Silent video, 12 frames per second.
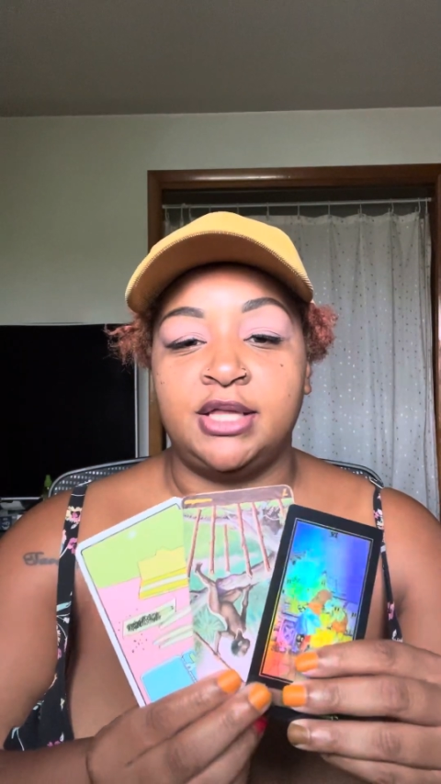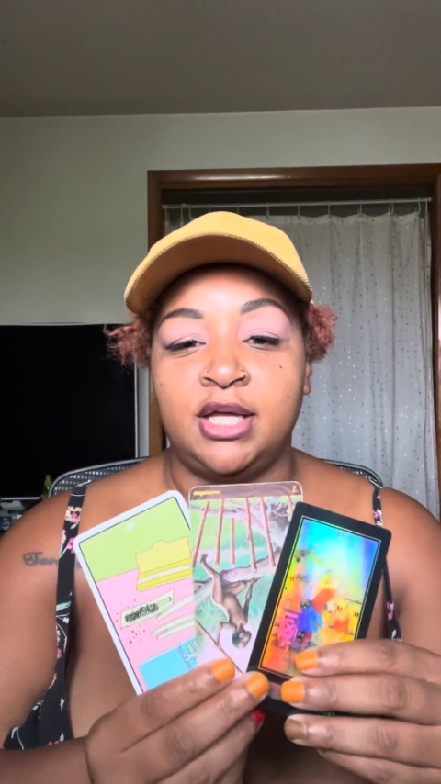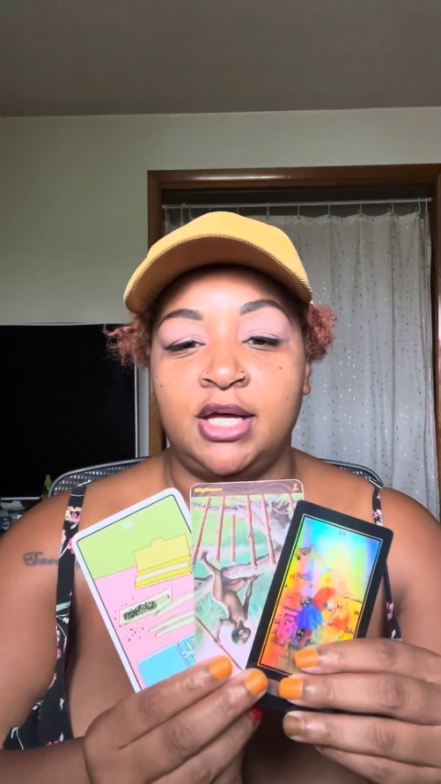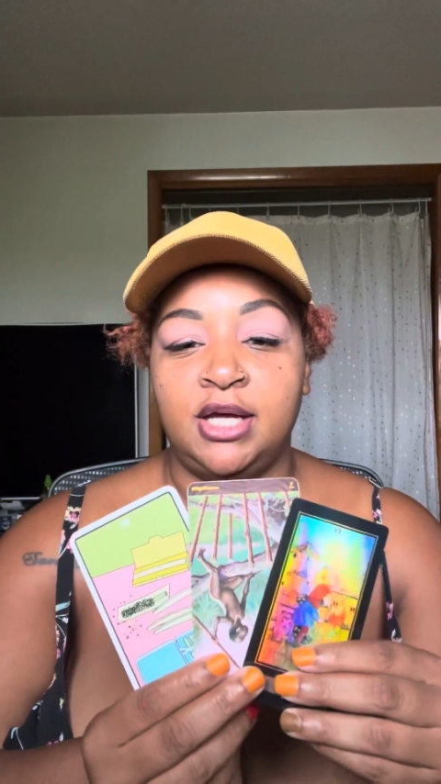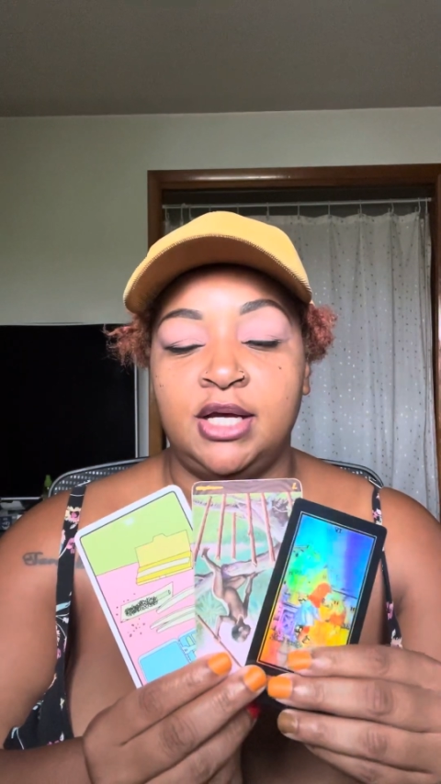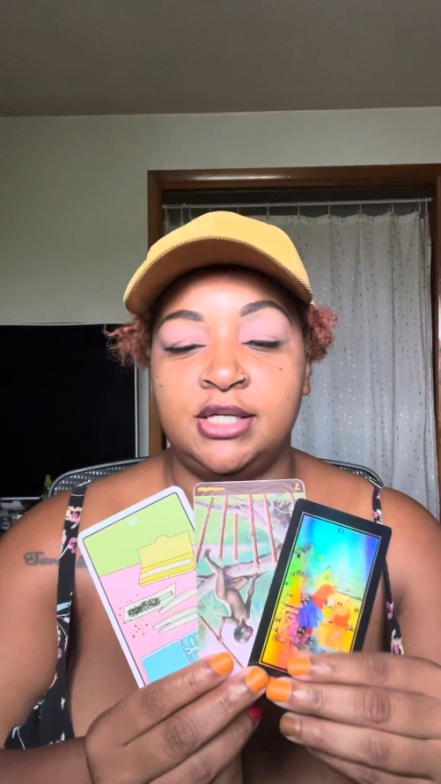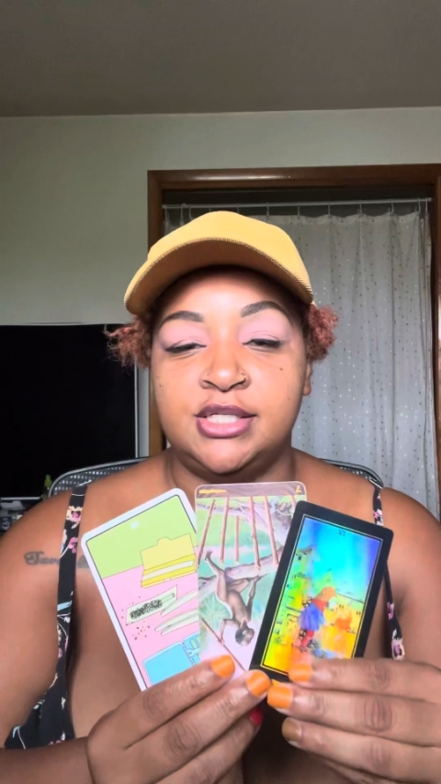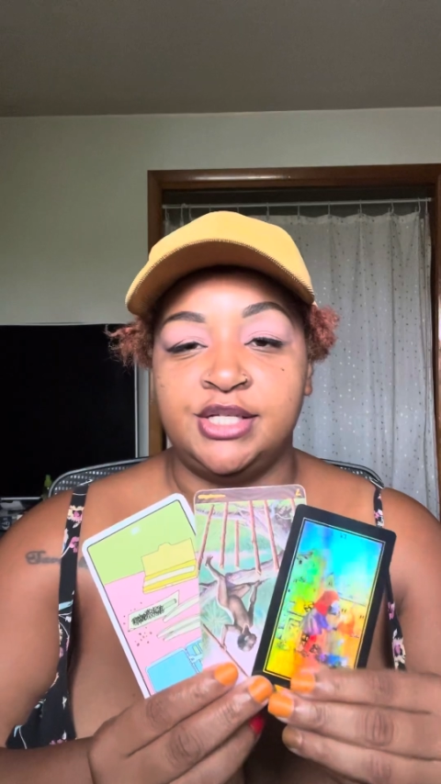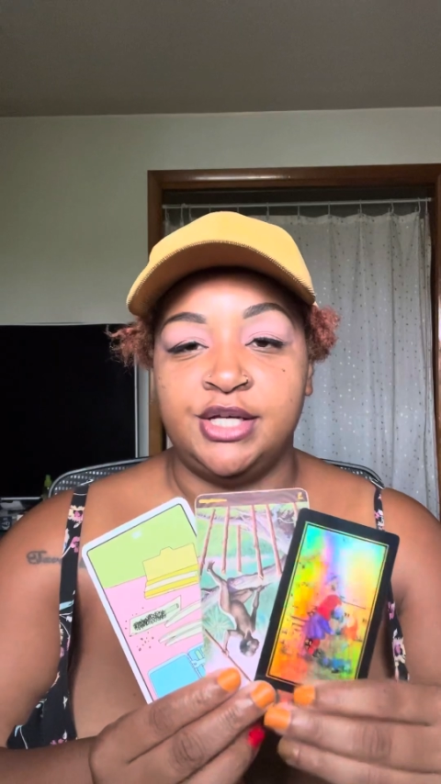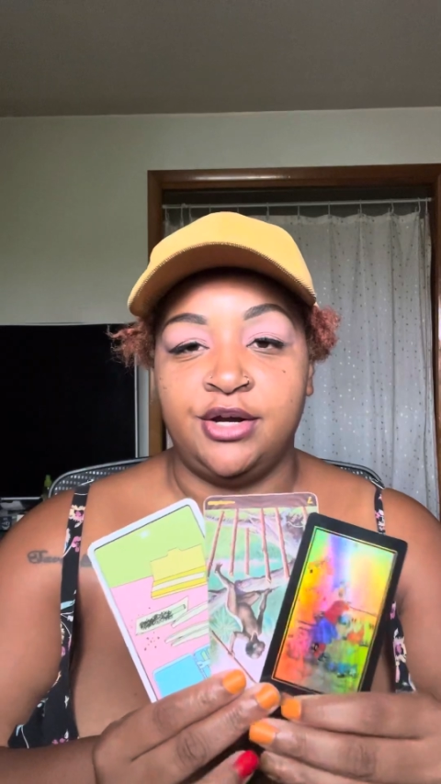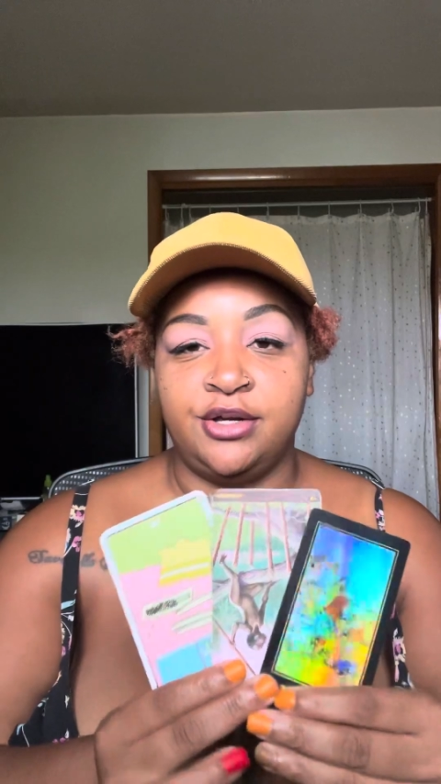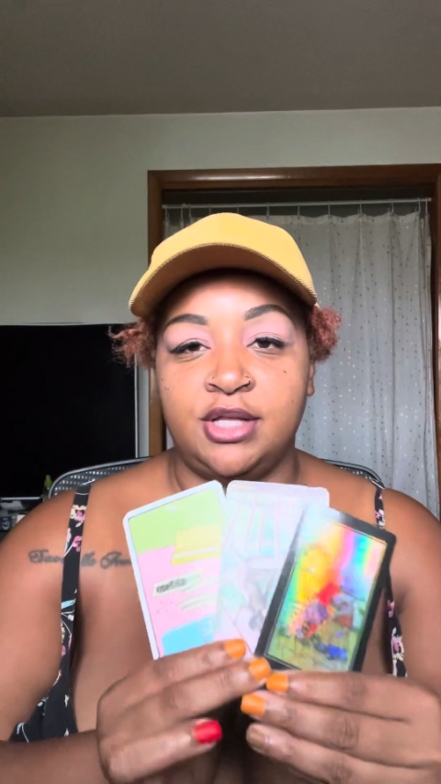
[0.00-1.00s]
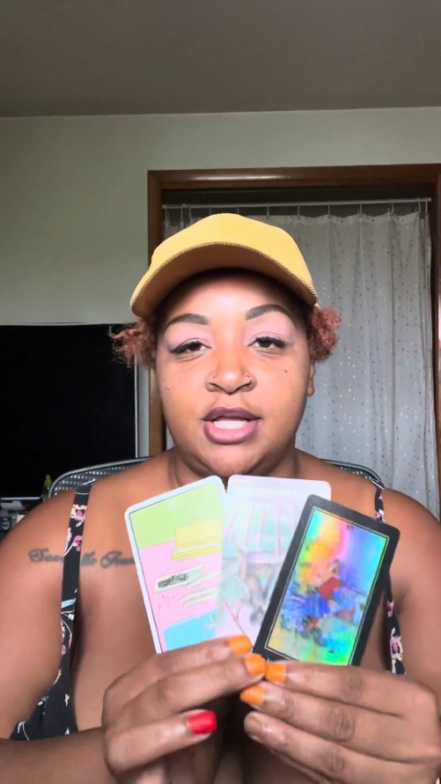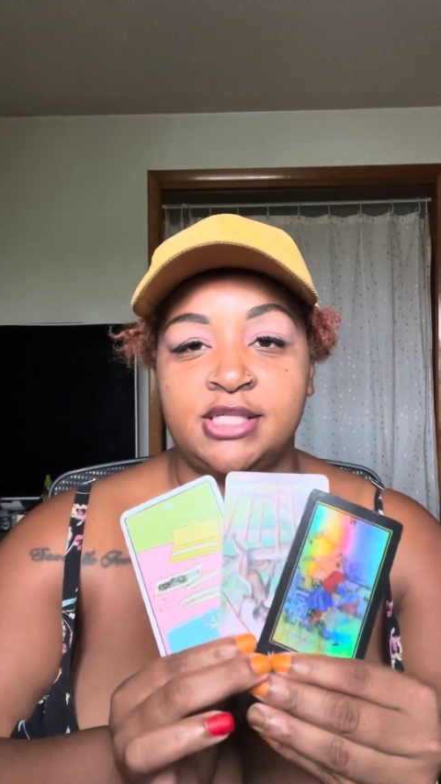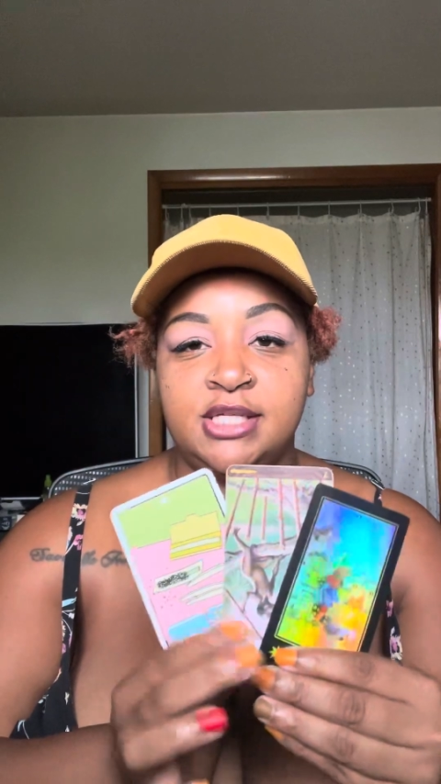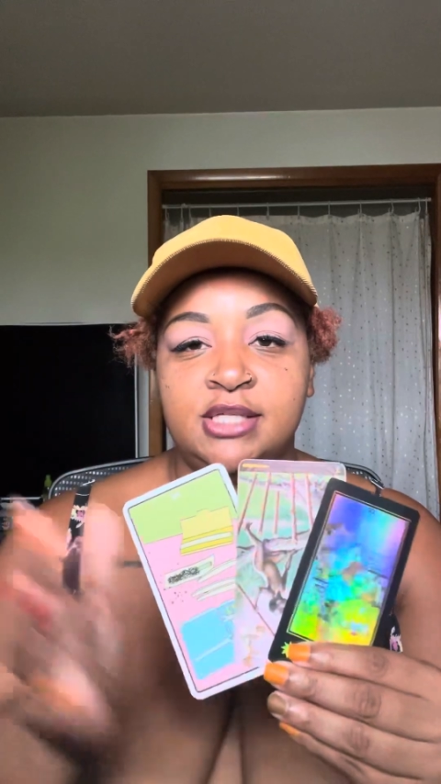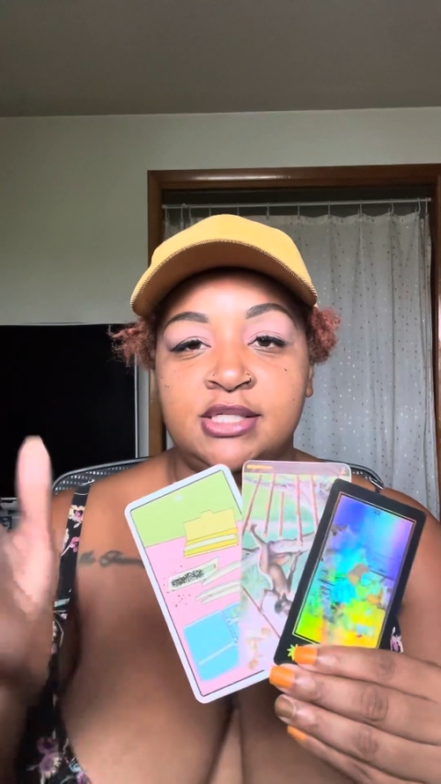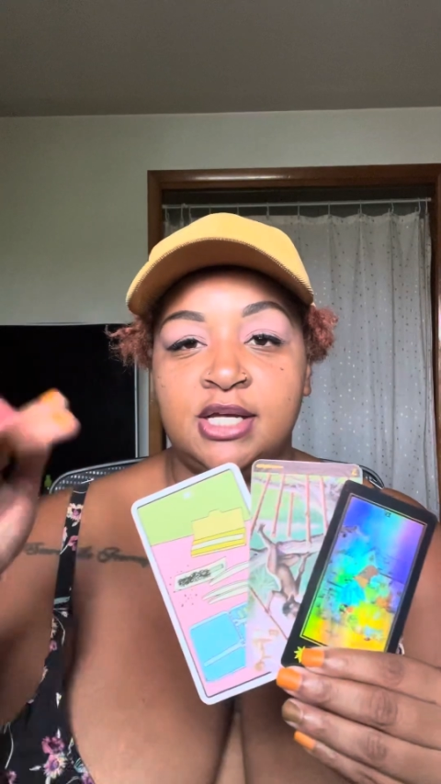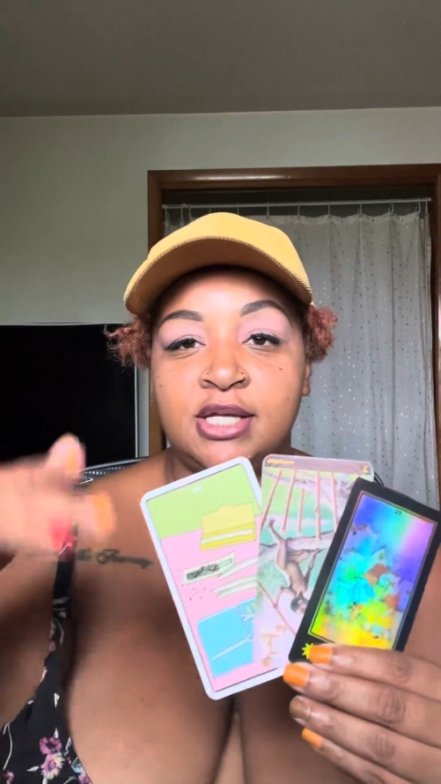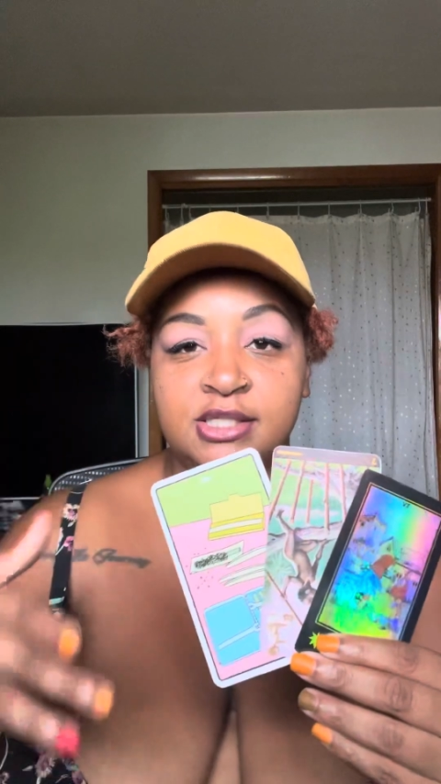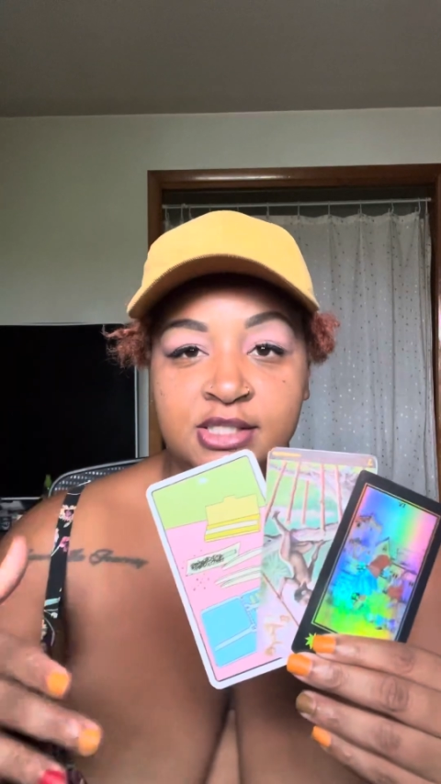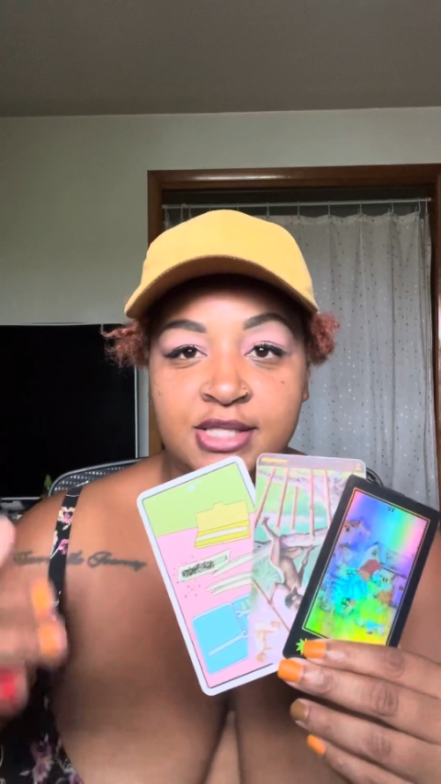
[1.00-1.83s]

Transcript: the easier, the less intense